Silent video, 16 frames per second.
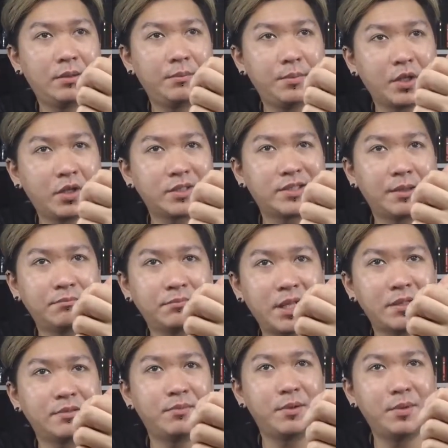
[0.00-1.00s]
because
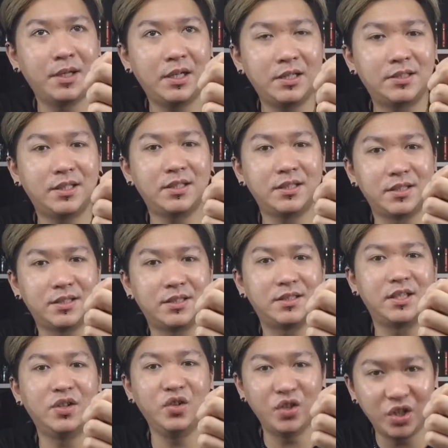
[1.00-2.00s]
sometimes maybe this thing is
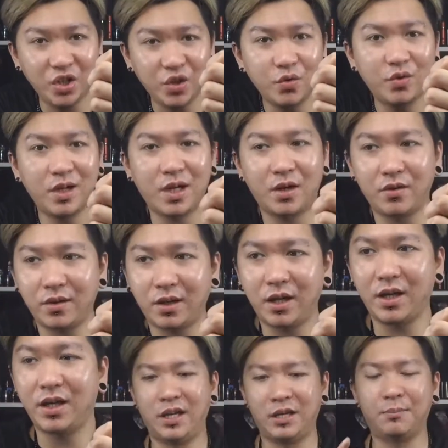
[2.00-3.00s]
still new lah,
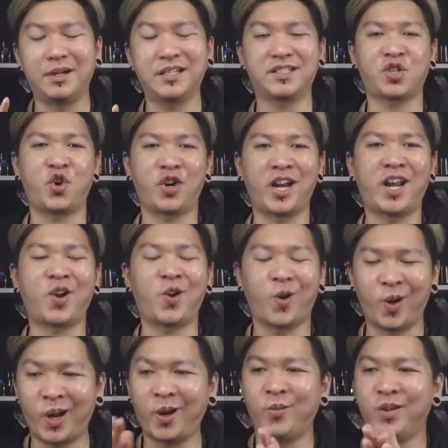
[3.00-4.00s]
okay. It must connect,
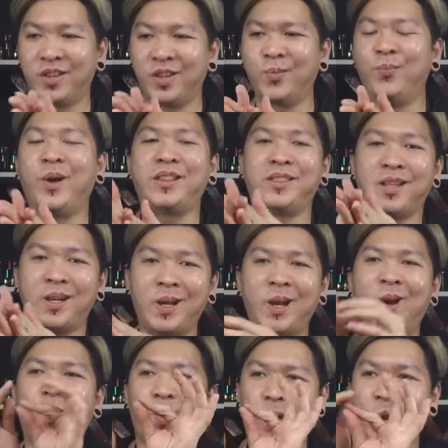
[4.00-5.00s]
connect with the battery,
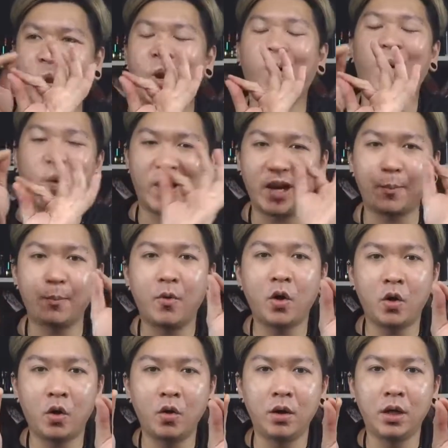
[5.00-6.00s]
uh, connect, connect
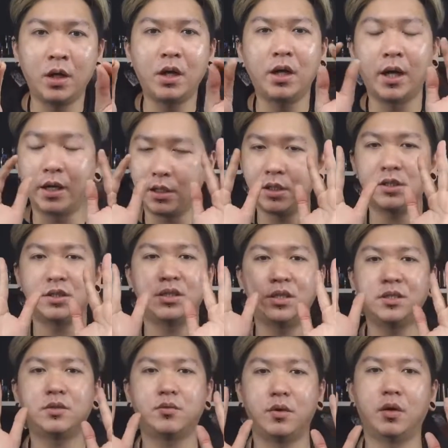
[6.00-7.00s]
more longer and these
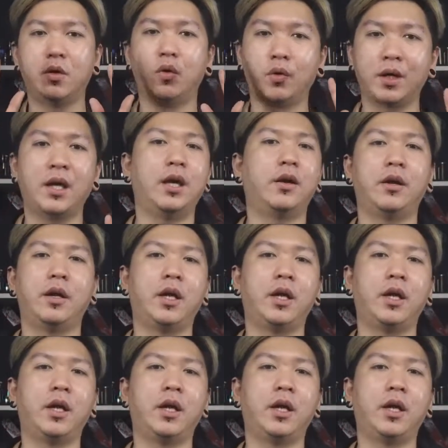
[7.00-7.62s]
things will okay